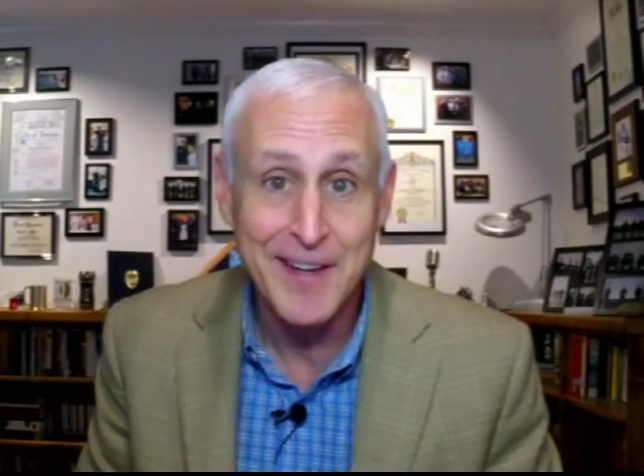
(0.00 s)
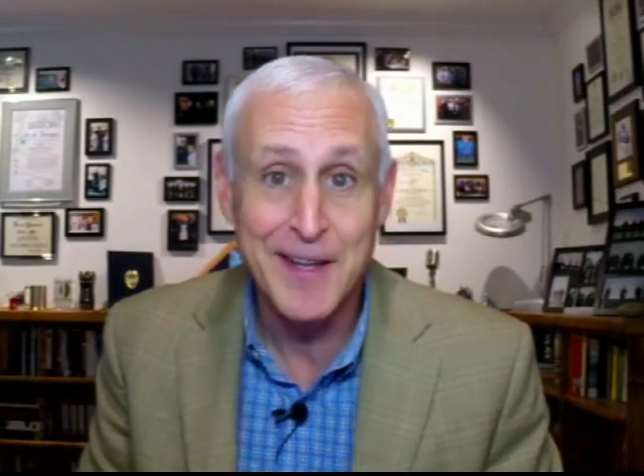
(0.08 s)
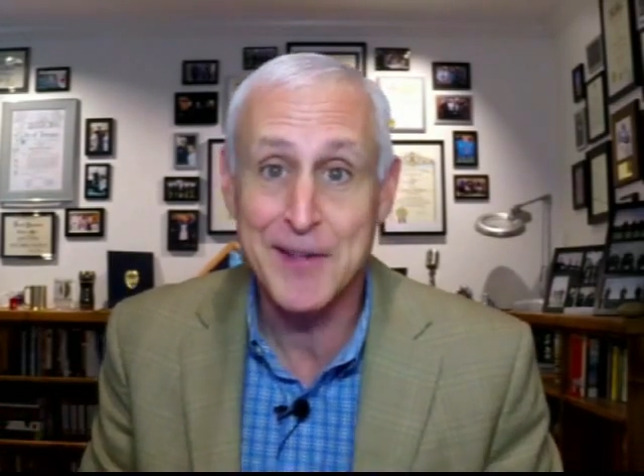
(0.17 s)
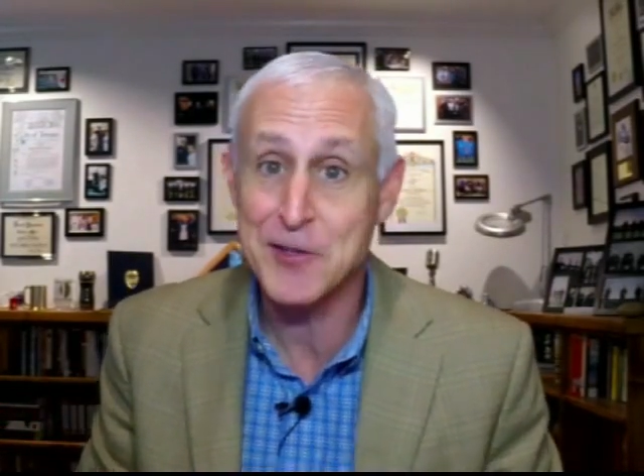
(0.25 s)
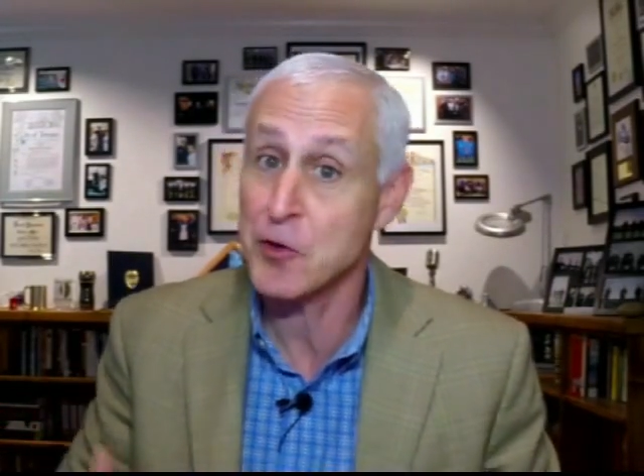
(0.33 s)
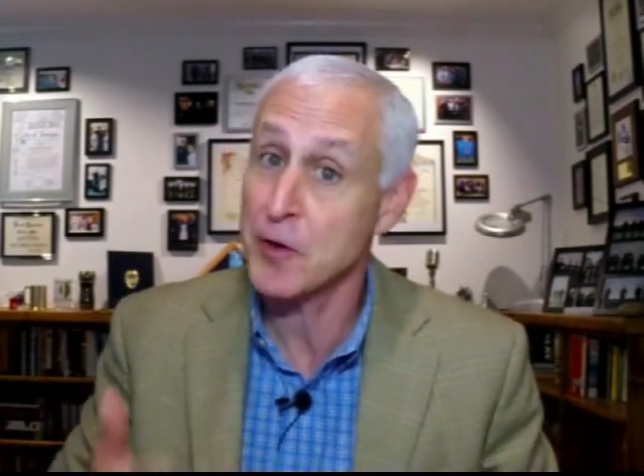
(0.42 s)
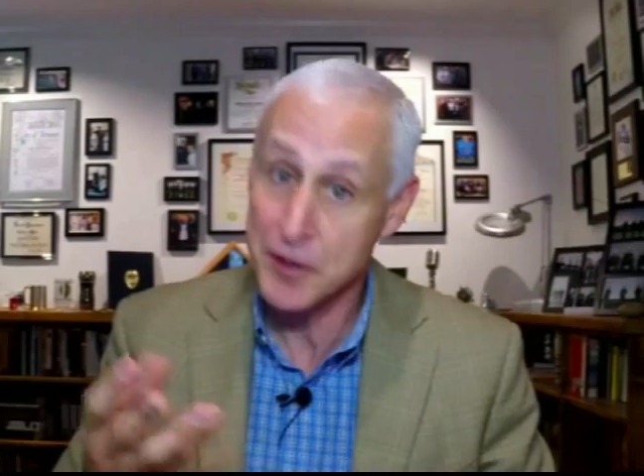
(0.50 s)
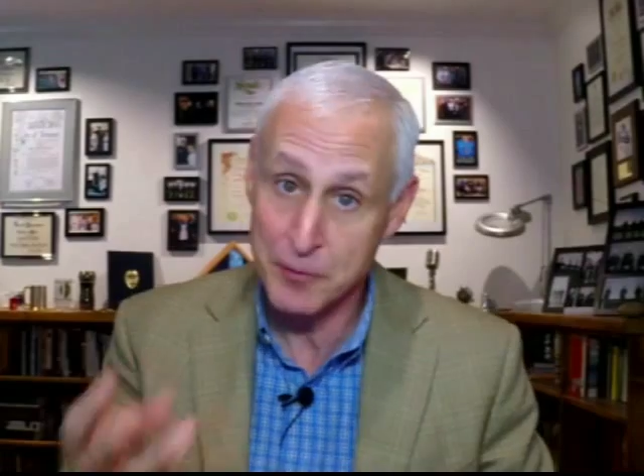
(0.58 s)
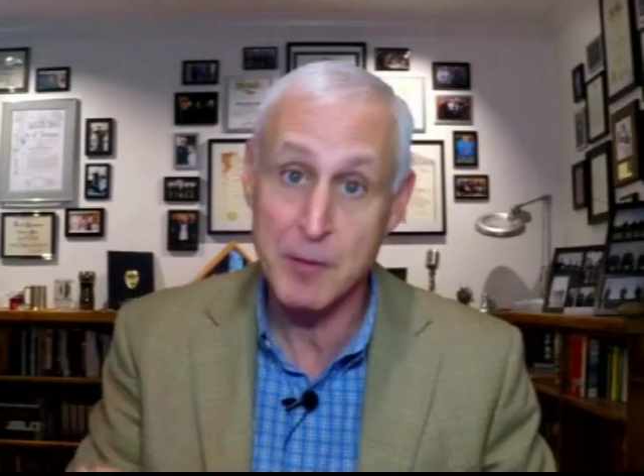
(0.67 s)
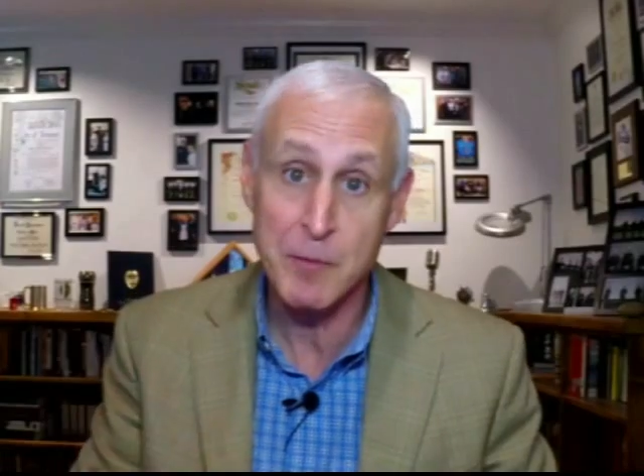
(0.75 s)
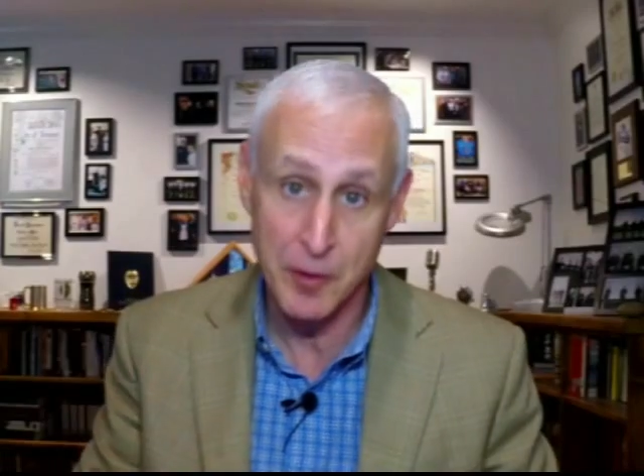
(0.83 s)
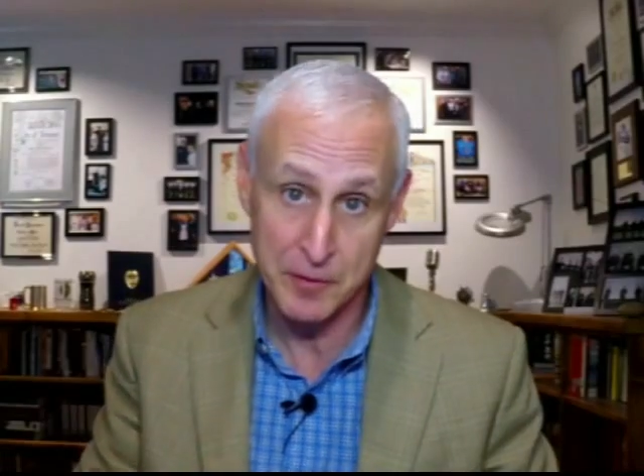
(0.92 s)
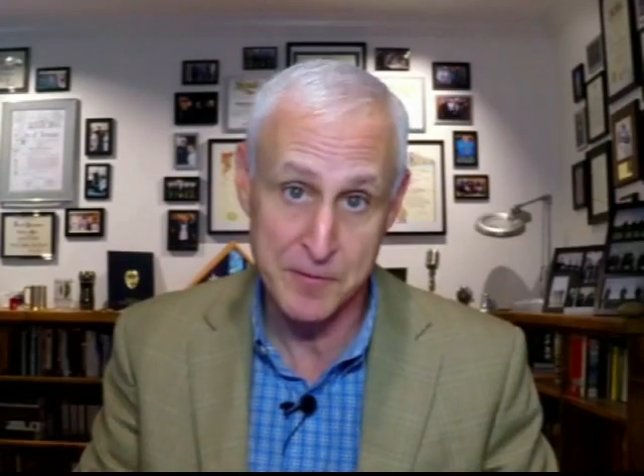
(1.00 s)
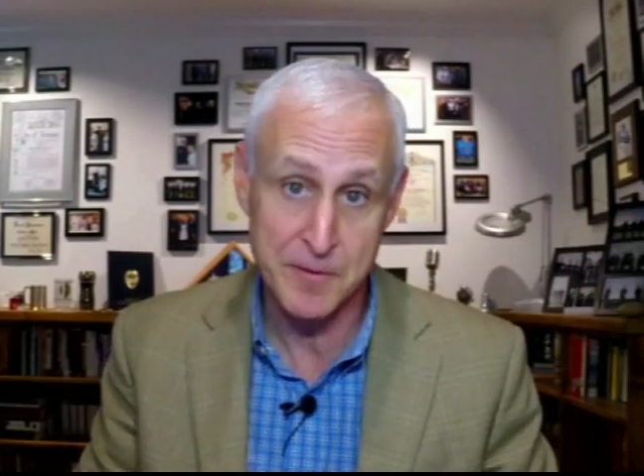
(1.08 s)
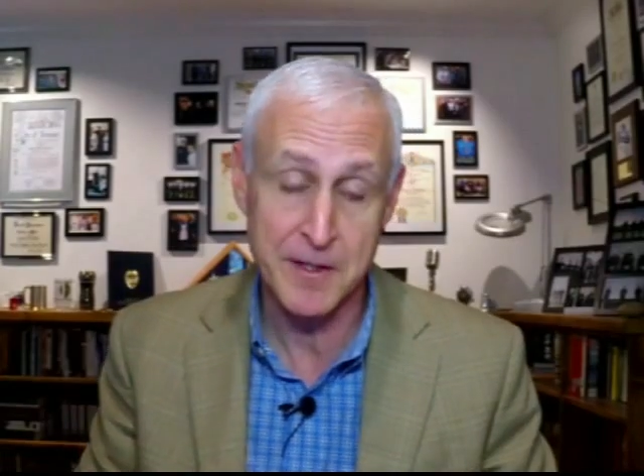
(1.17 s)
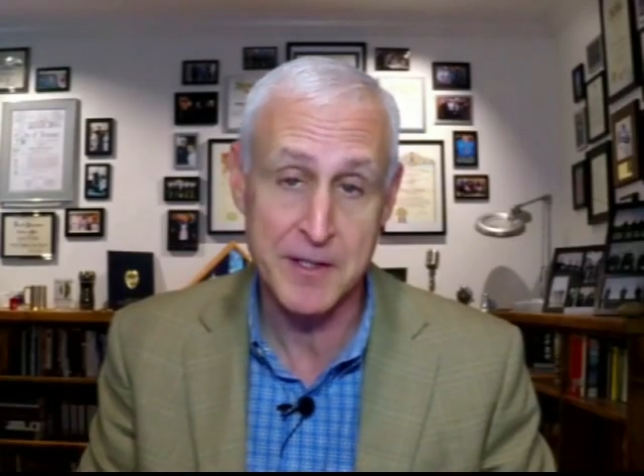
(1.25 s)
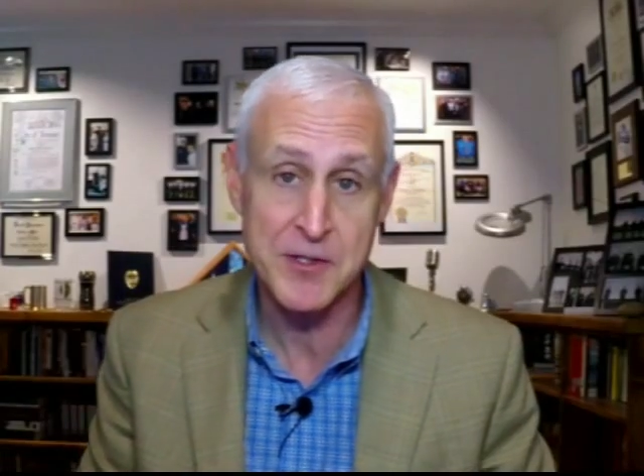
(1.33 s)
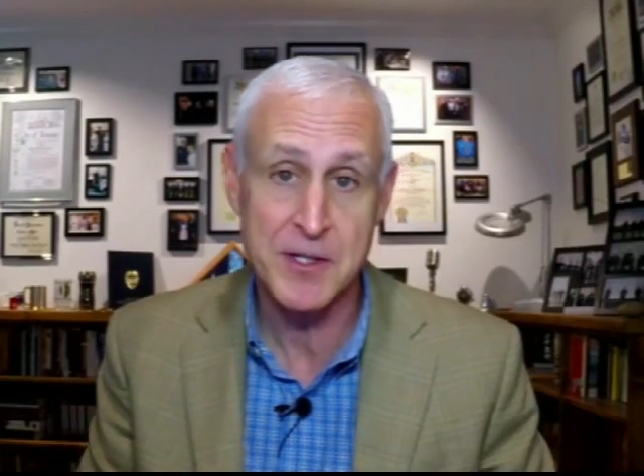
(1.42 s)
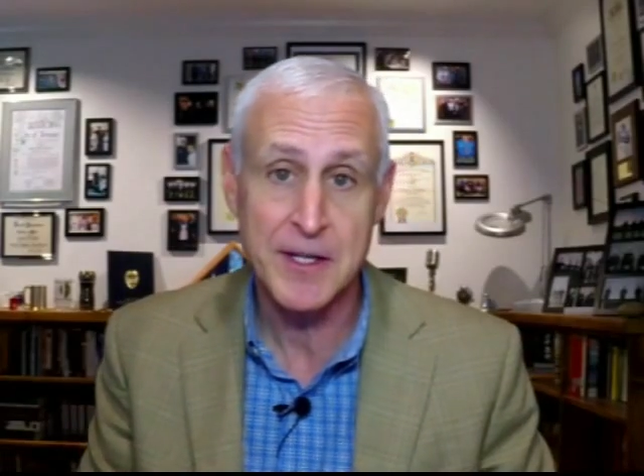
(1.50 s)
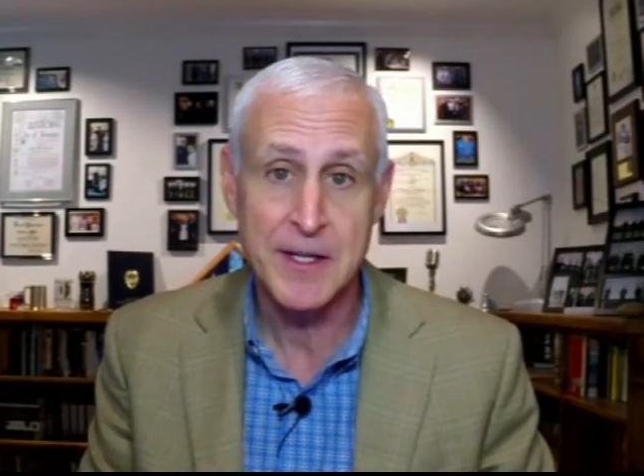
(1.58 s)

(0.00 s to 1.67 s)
There's only 3 motives for this.